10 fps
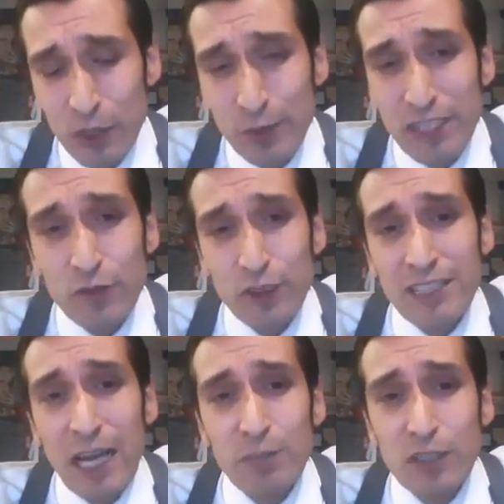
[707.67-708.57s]
different
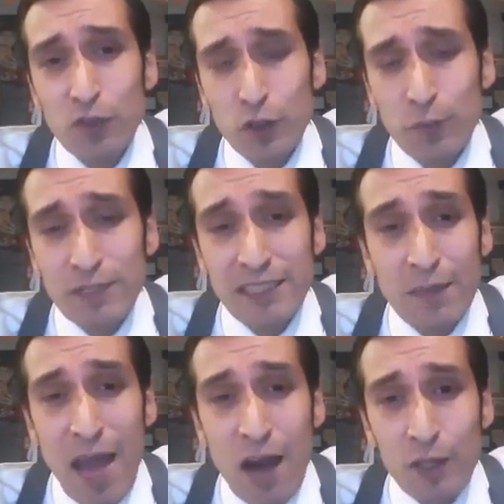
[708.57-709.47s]
types of groups, an
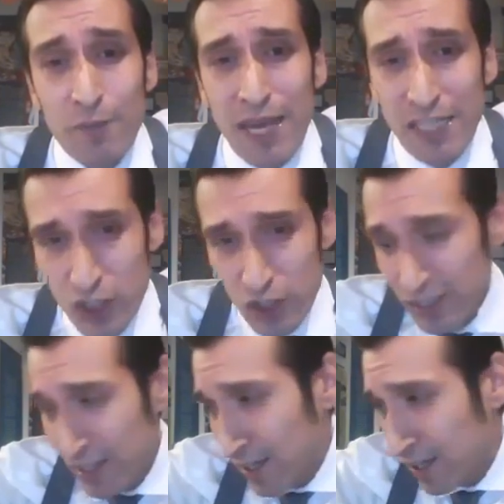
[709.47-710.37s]

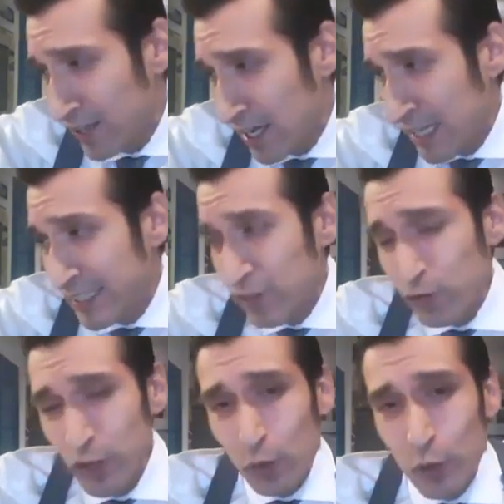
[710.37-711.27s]
amalgamation of
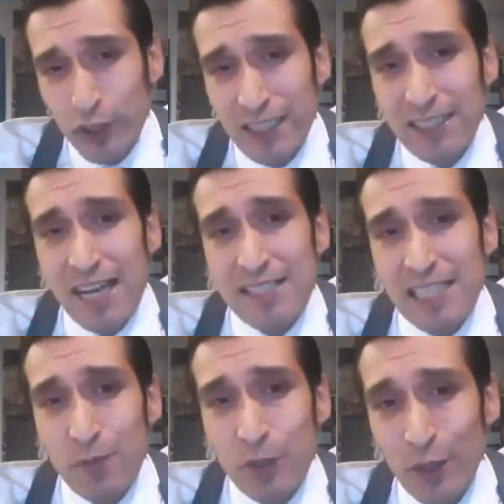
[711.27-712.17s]
different working class
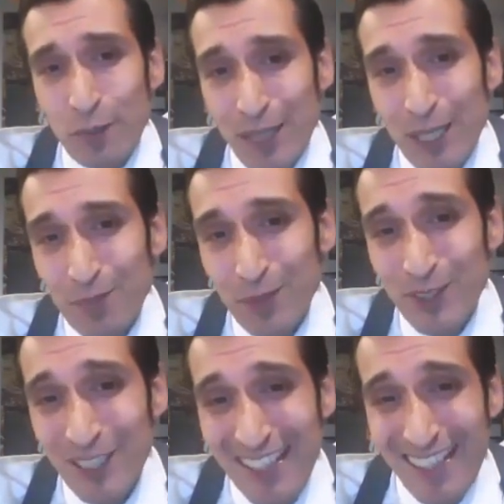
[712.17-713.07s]
immigrant
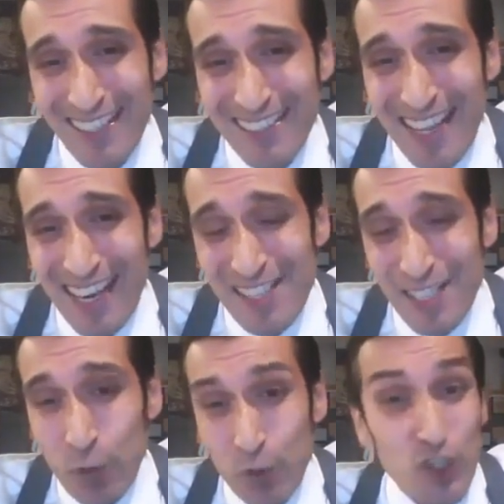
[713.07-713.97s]
people that
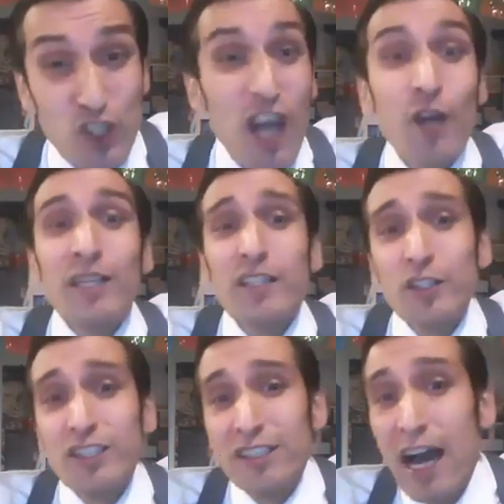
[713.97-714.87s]
were sharing their
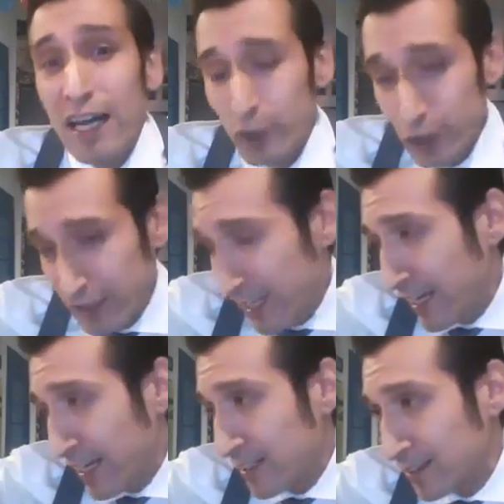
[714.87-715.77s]
styles,
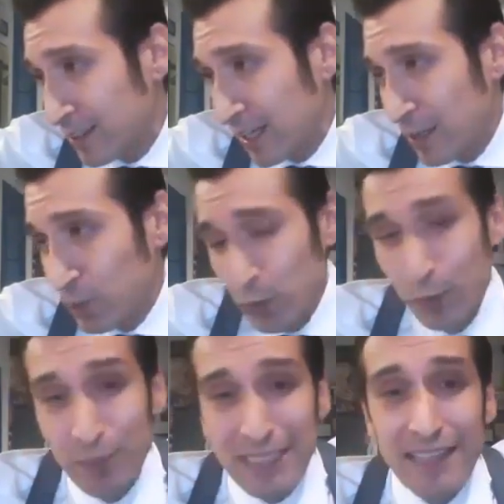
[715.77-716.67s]
and we're
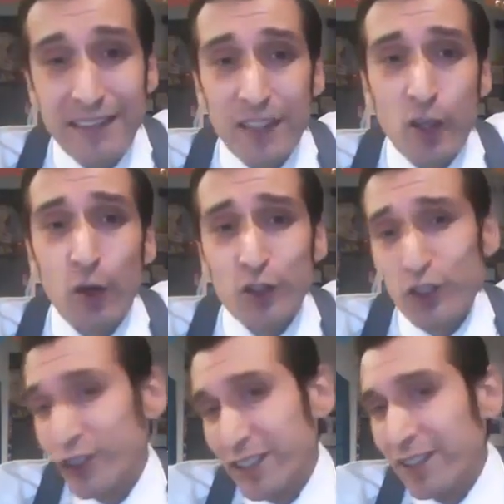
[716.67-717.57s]
blending
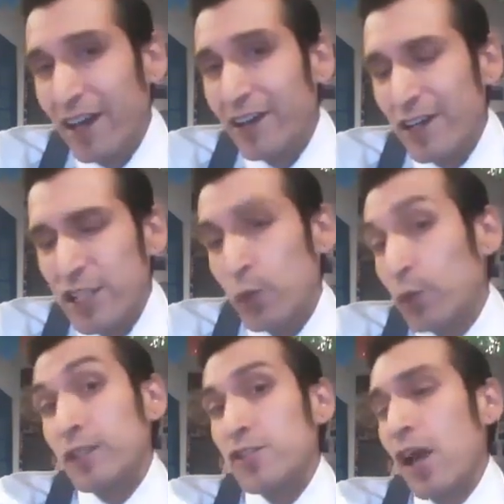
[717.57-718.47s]
culture together. And so we're
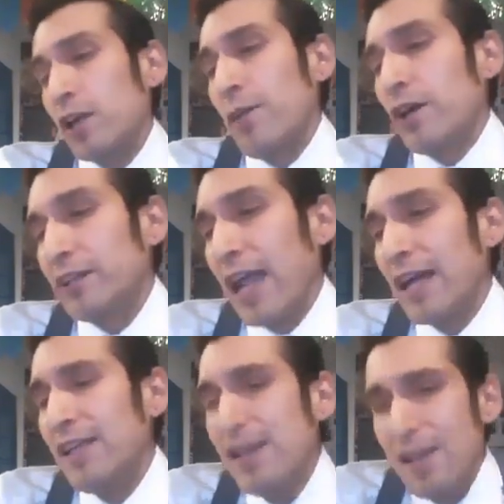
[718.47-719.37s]
going to talk about
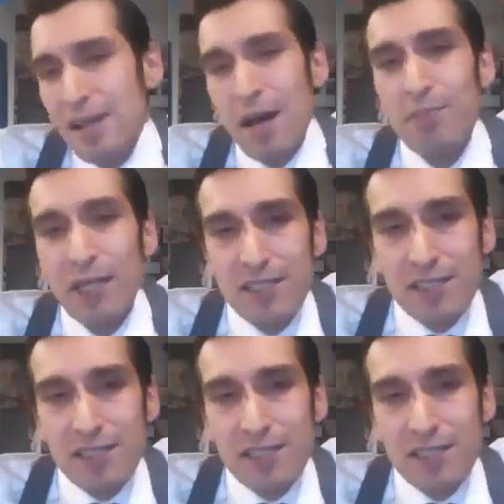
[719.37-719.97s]
that. But